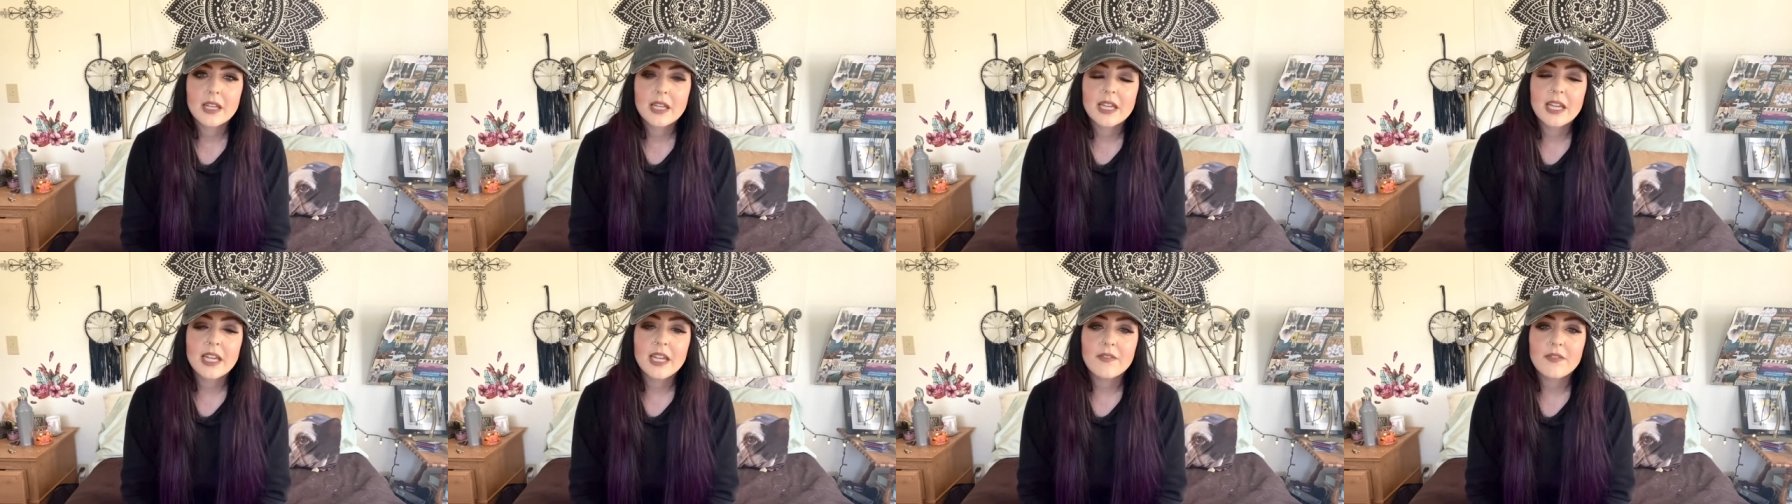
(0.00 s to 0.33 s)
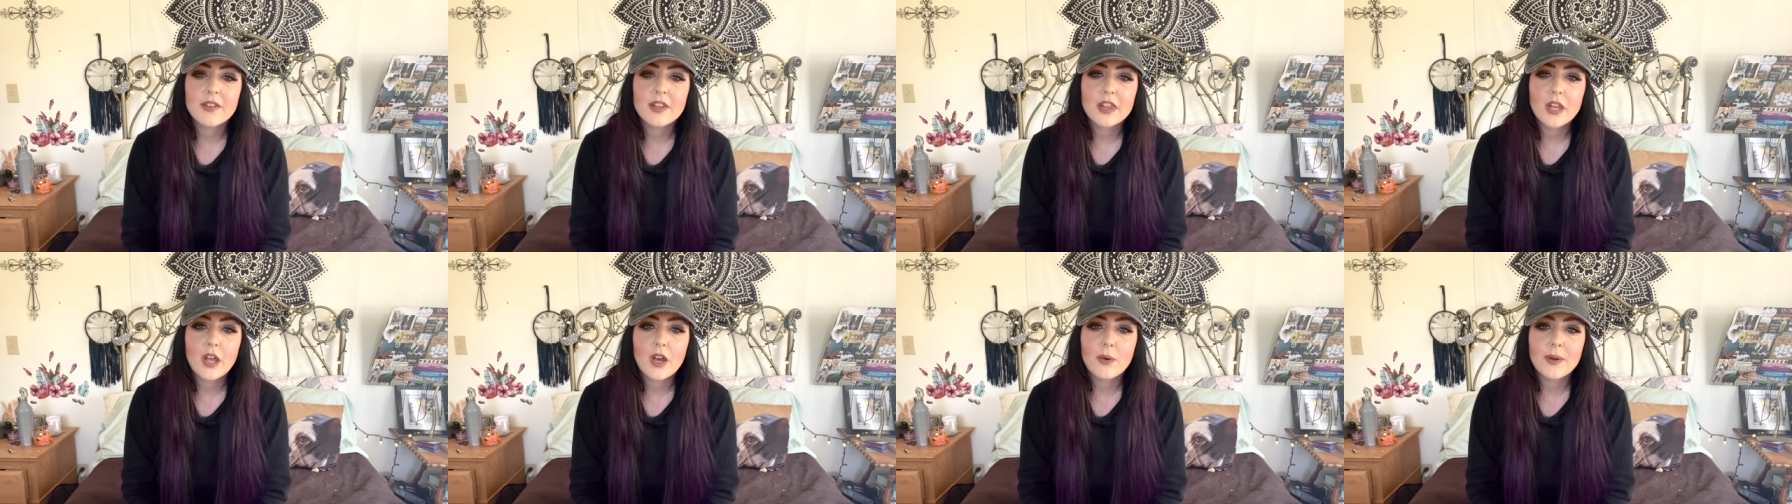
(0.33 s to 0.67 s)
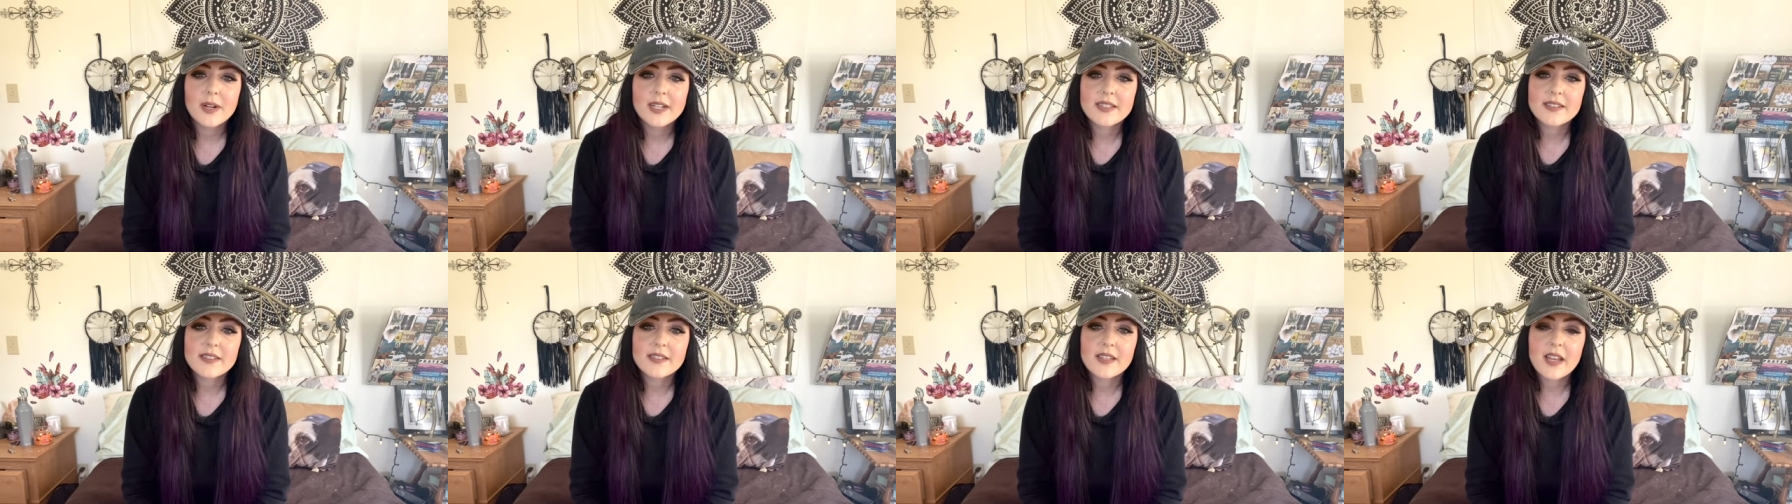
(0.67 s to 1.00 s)
Even though
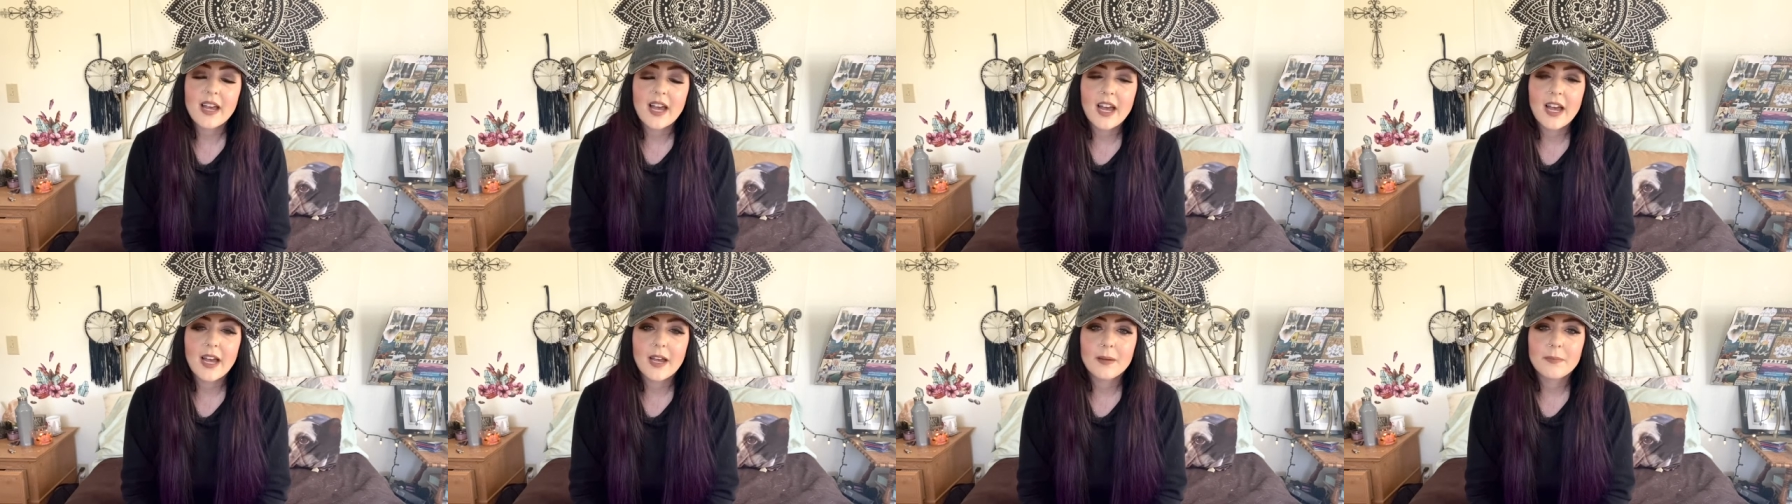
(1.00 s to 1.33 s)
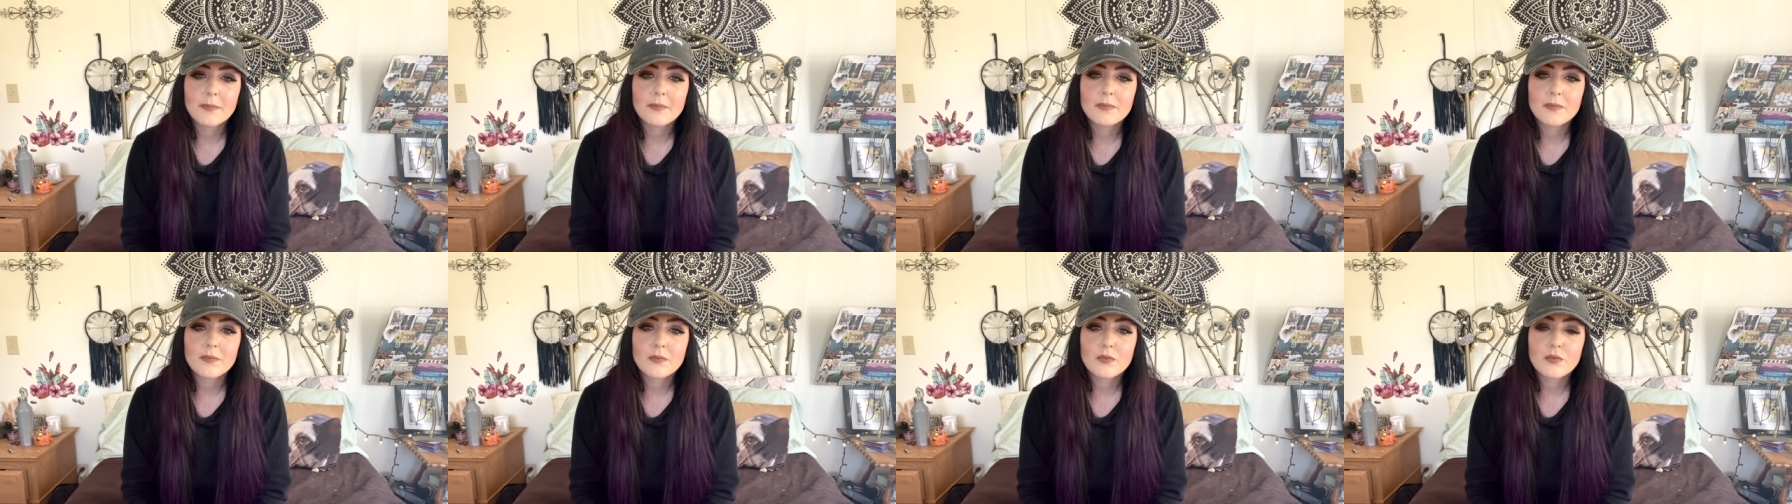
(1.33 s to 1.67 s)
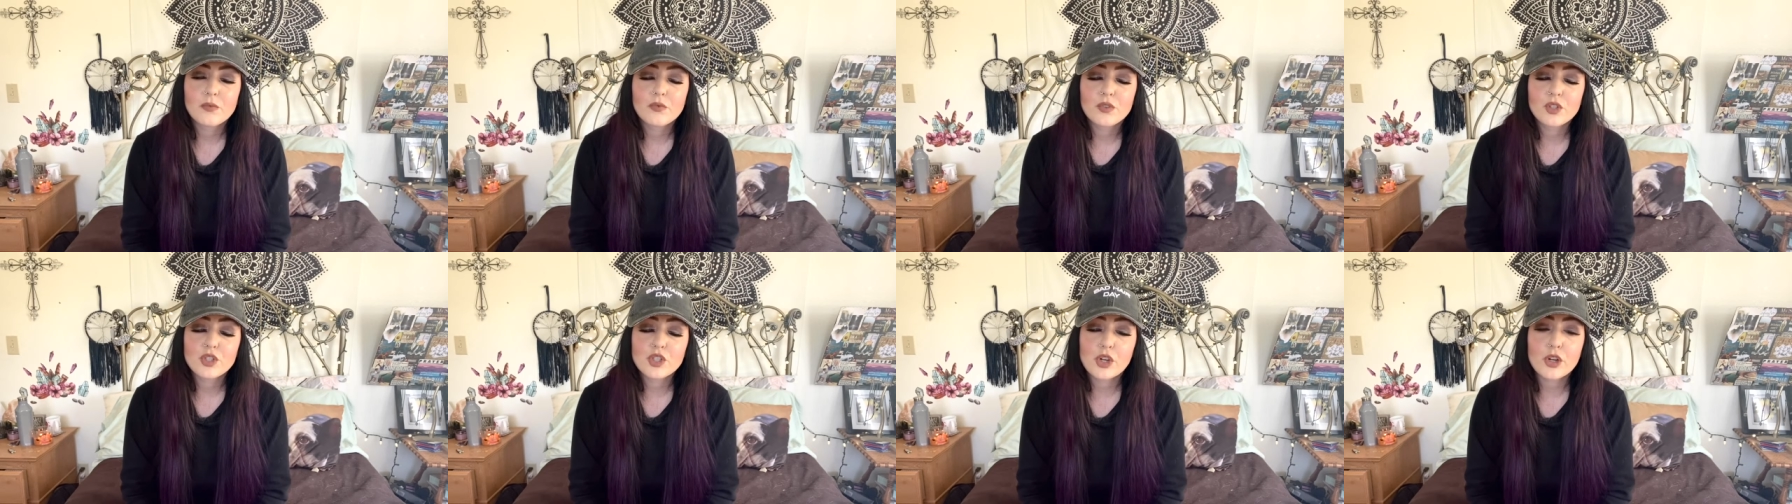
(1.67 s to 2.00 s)
it's um,
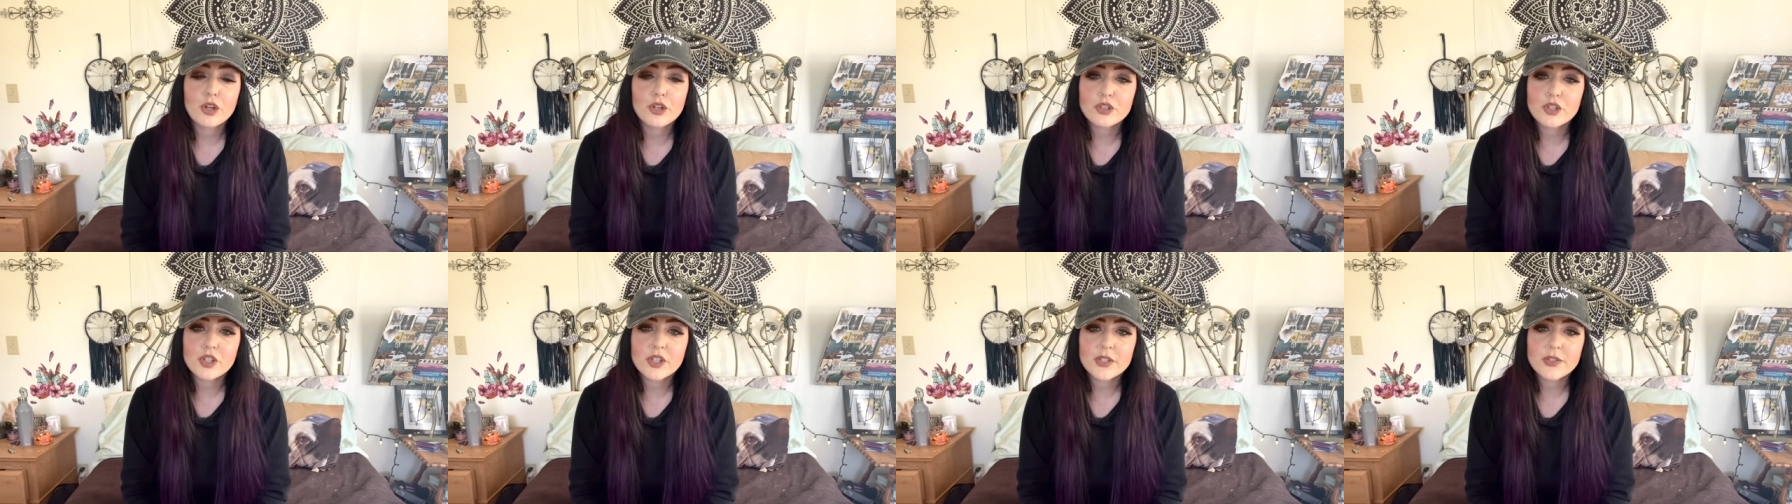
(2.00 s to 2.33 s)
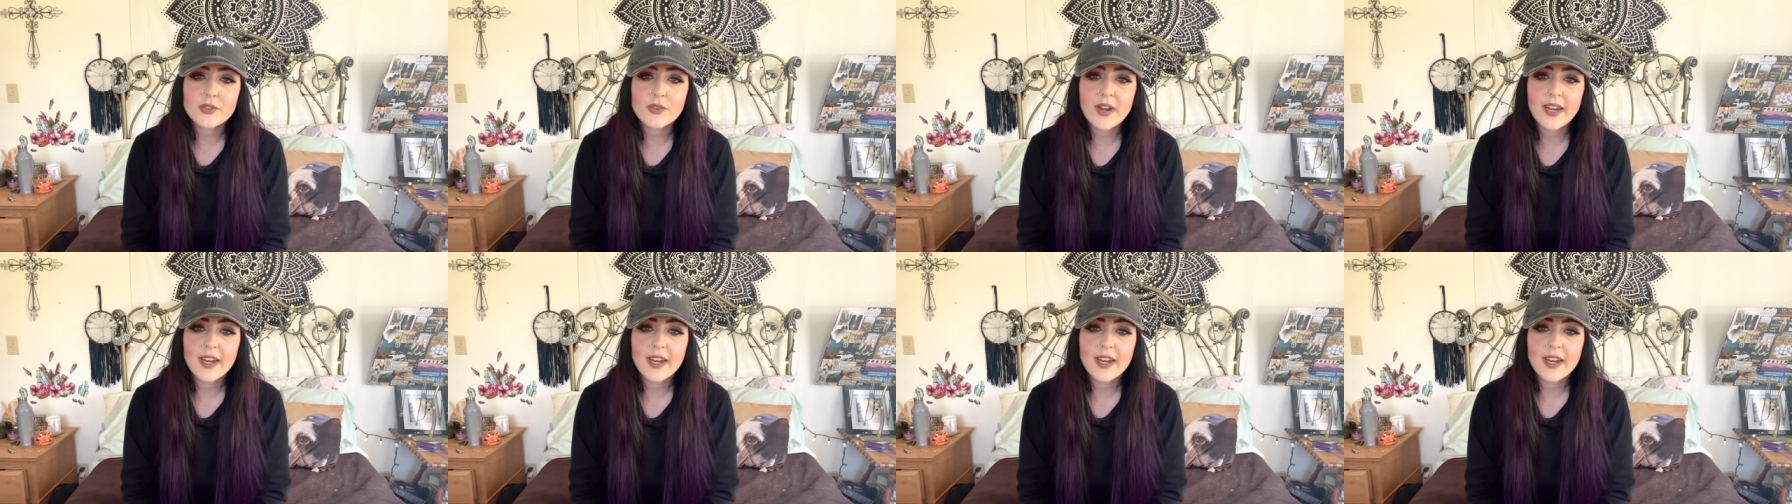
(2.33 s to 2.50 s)
churches